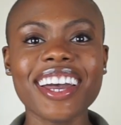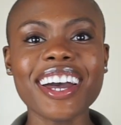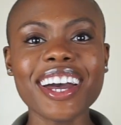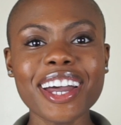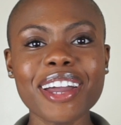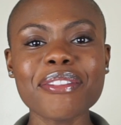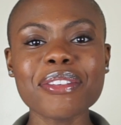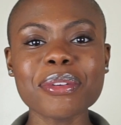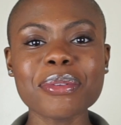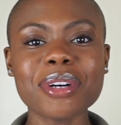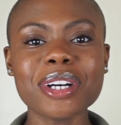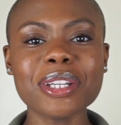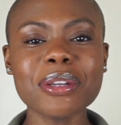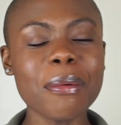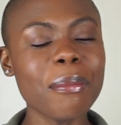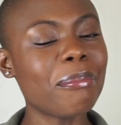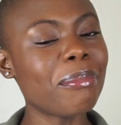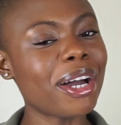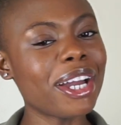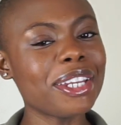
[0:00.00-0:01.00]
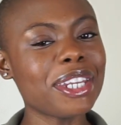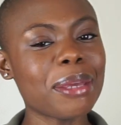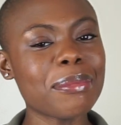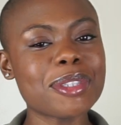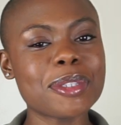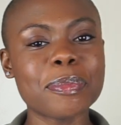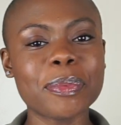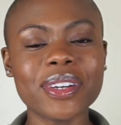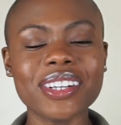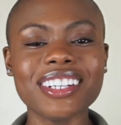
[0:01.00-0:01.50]
Hi everyone, my name
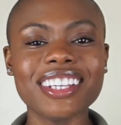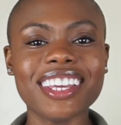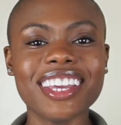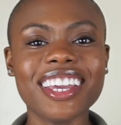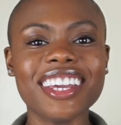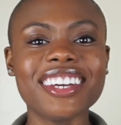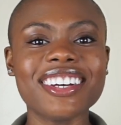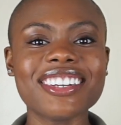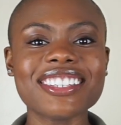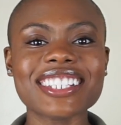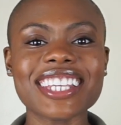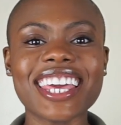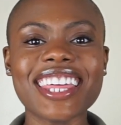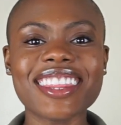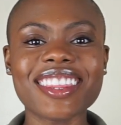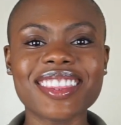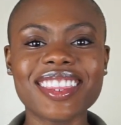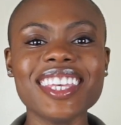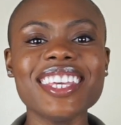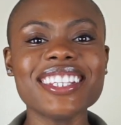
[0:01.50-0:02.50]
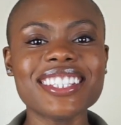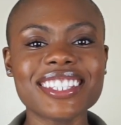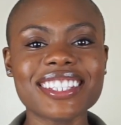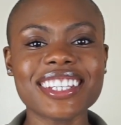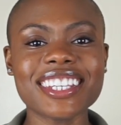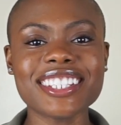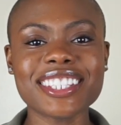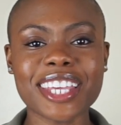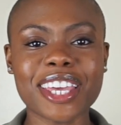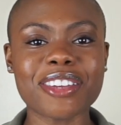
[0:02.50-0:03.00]
is Brittany Hayles and this
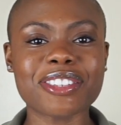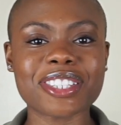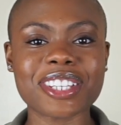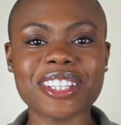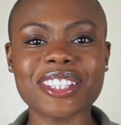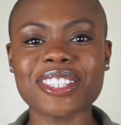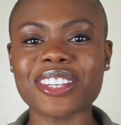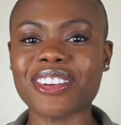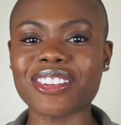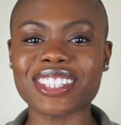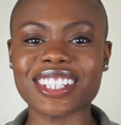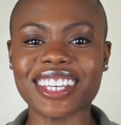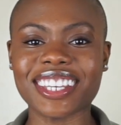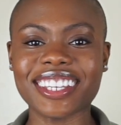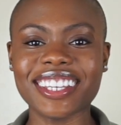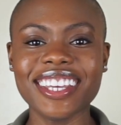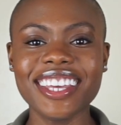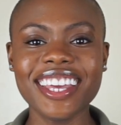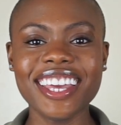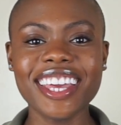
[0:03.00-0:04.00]
is Hayles Consulting.